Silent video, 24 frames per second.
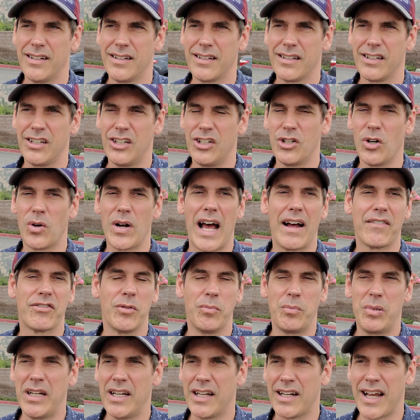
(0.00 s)
you don't have
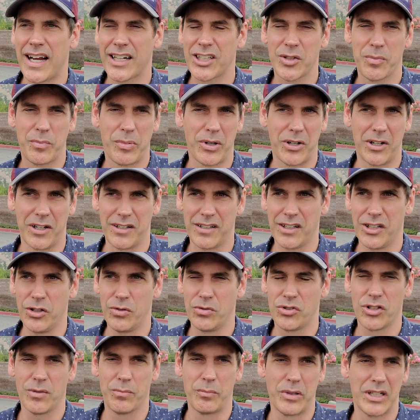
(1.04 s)
to be an expert,
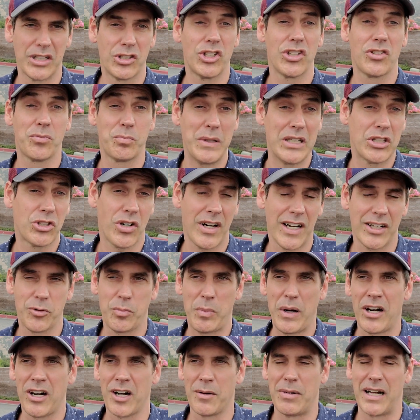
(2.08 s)
but just be
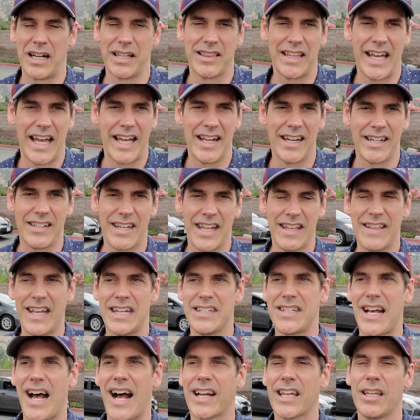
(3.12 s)
transparent about that, and
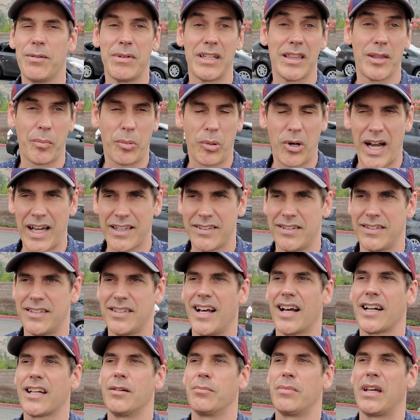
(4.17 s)
then document the process.
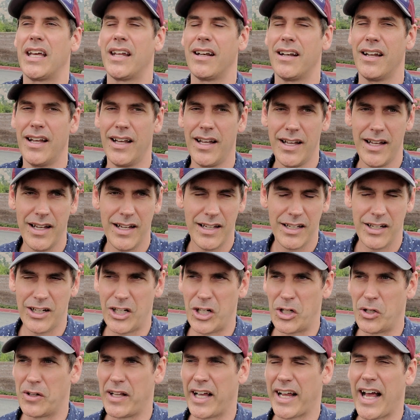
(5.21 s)
Document,
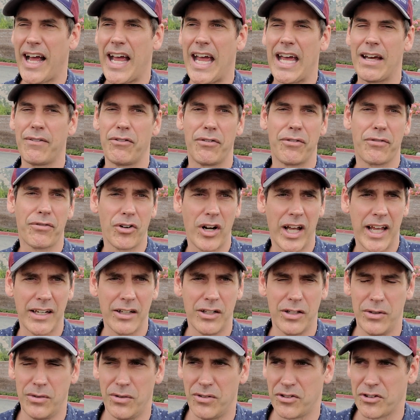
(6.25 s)
like I have a
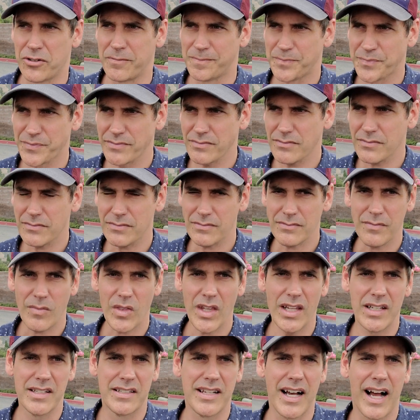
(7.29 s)
friend who's
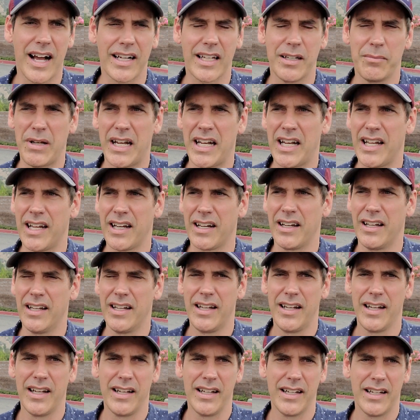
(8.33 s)
documenting
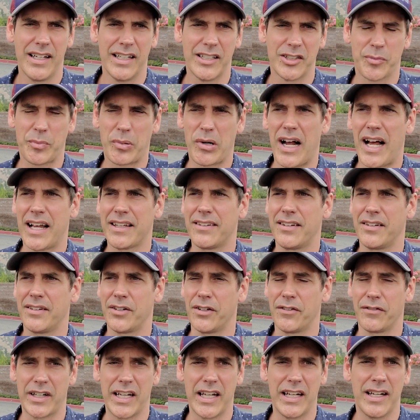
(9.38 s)
his process
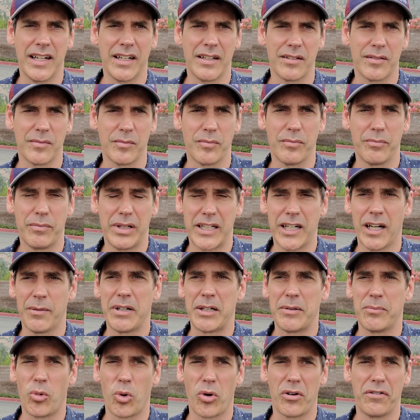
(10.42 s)
of
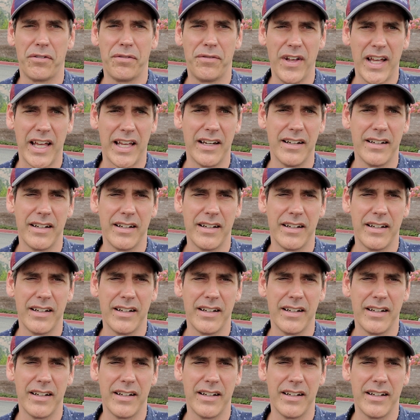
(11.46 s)
becoming more fit,